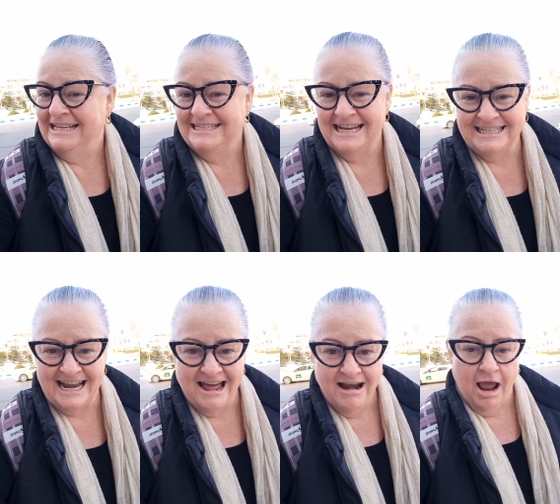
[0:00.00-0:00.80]
checked it
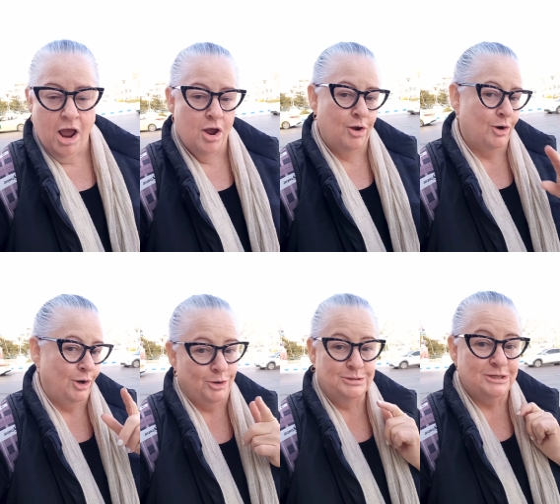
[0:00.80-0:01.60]
out,
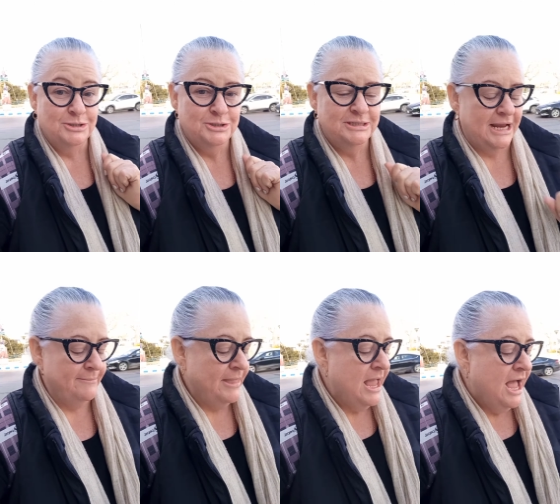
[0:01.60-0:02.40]
closed on Tuesday.
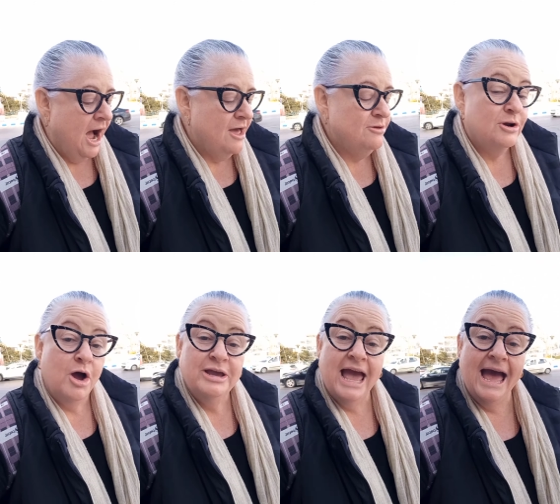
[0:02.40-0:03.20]
I thought,
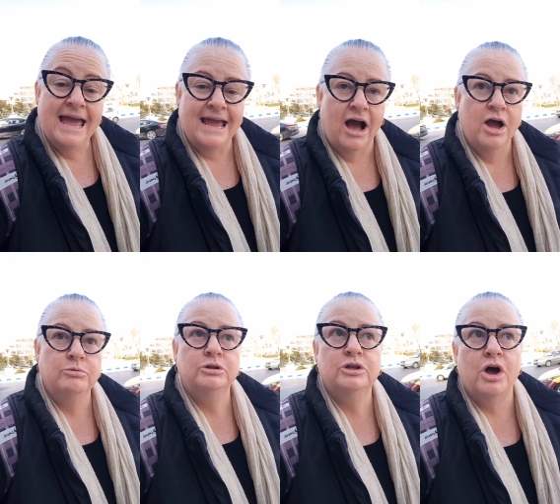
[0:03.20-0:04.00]
okay, I
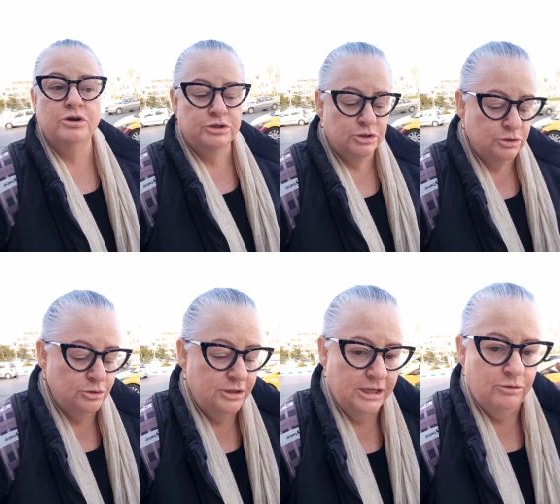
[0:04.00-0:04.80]
will go to
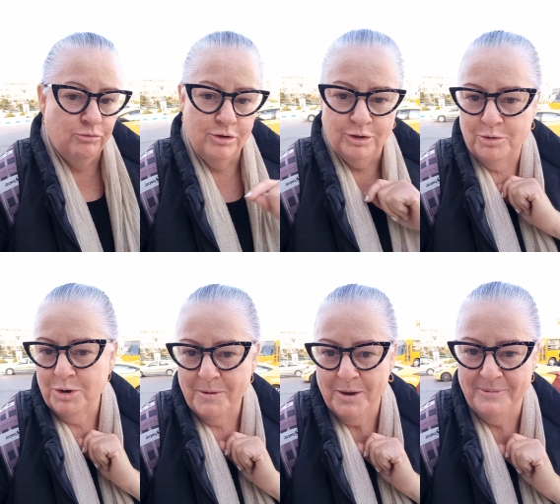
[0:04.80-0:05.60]
the Royal
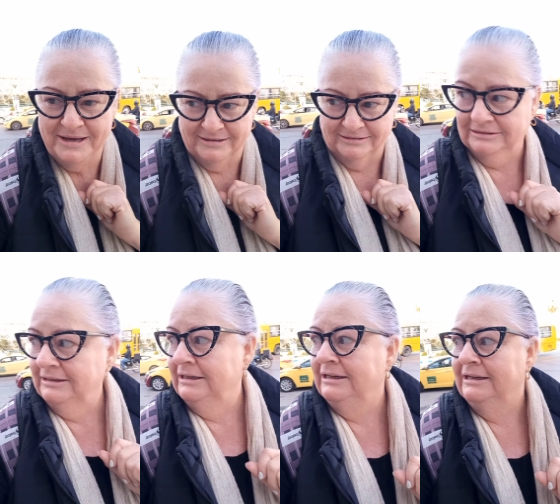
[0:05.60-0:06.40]
Automobile
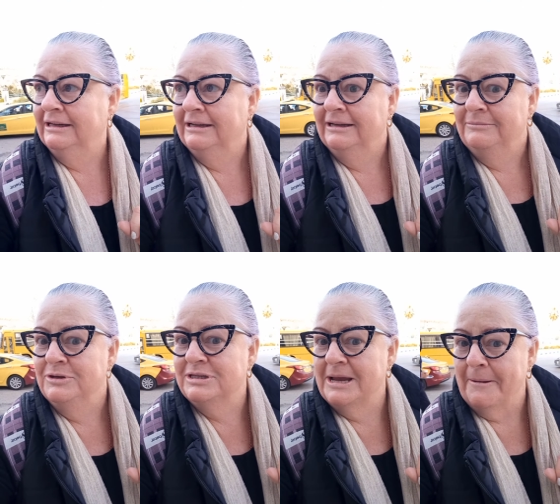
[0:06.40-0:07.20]

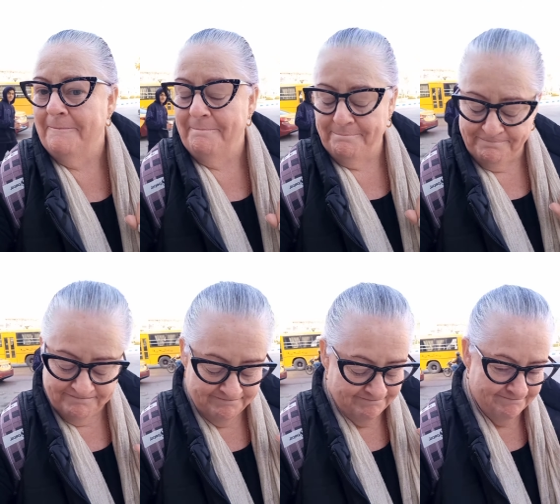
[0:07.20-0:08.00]
Museum,
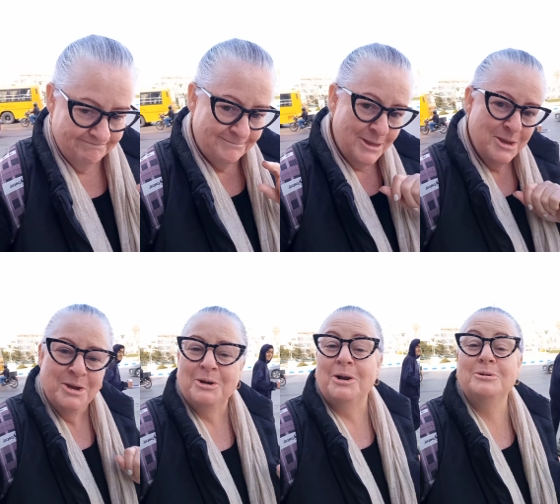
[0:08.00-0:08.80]

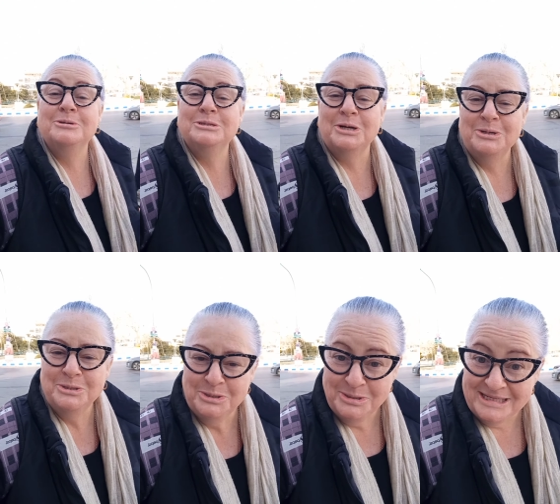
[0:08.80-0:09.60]
closed on
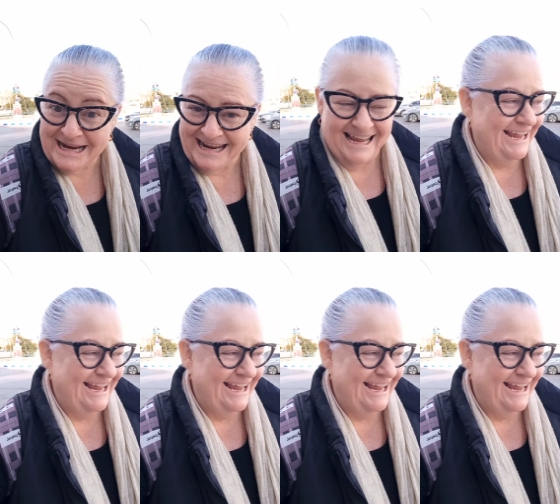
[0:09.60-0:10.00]
Tuesday.